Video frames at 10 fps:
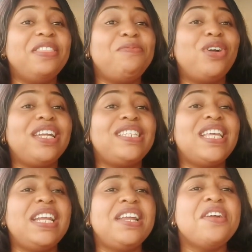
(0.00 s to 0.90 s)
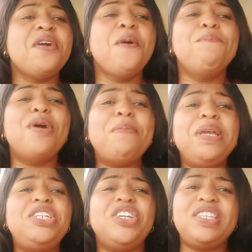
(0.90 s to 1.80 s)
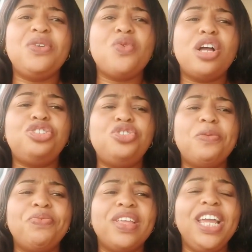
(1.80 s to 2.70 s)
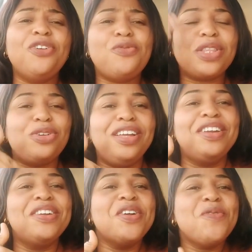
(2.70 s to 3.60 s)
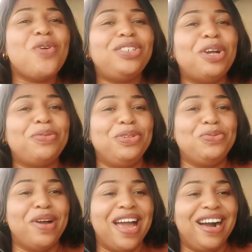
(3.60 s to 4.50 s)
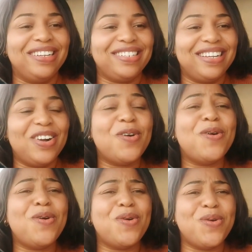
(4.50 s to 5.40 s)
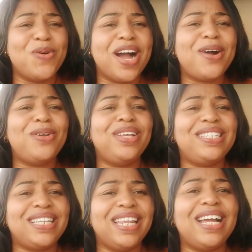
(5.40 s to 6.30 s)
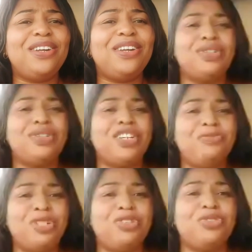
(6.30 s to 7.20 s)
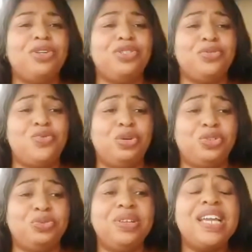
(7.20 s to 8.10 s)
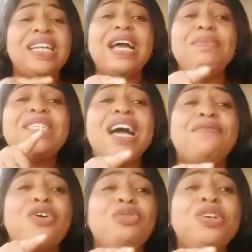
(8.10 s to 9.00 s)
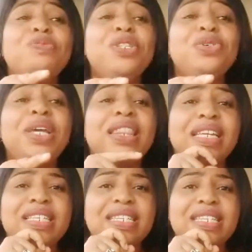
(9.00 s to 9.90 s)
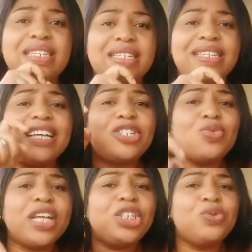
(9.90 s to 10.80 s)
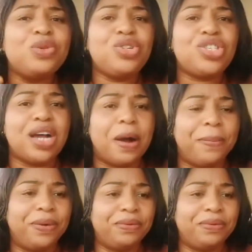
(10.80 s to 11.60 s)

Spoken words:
And the brother said, mommy, she's in the washroom. You know what? What dropped into my heart? Oh, I always tell her not to tell me she's going to the washroom. That means I've always been doing this. That's why she won't stop.